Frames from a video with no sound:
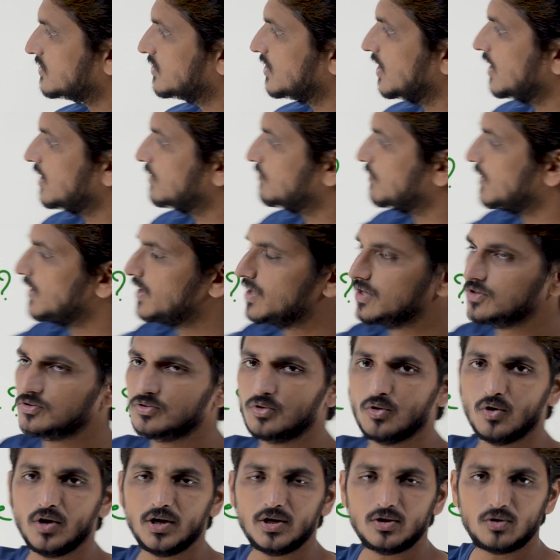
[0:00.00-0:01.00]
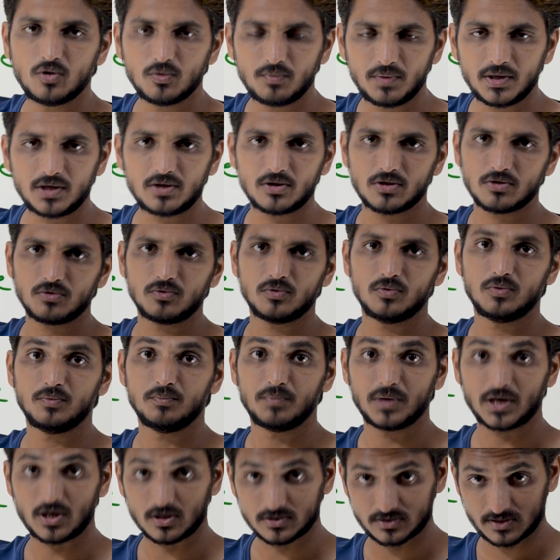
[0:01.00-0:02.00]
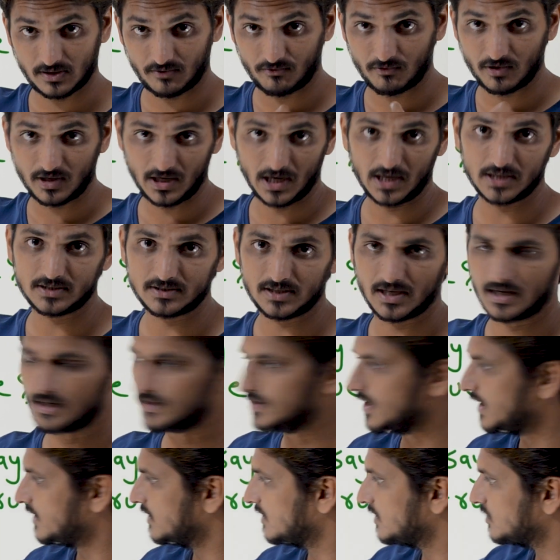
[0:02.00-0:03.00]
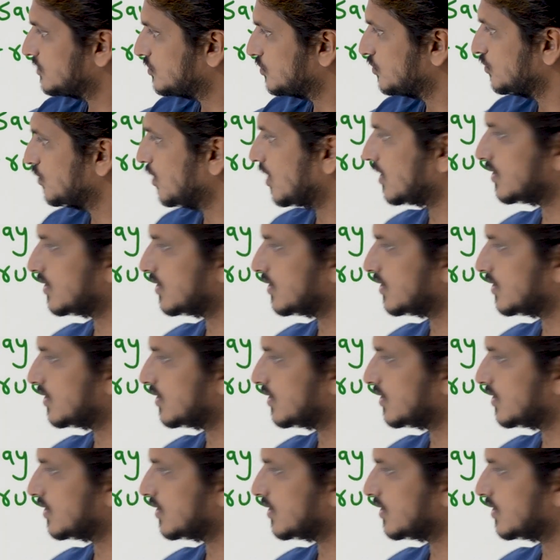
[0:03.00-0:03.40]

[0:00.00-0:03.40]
statement is going to be true because someone had said that these two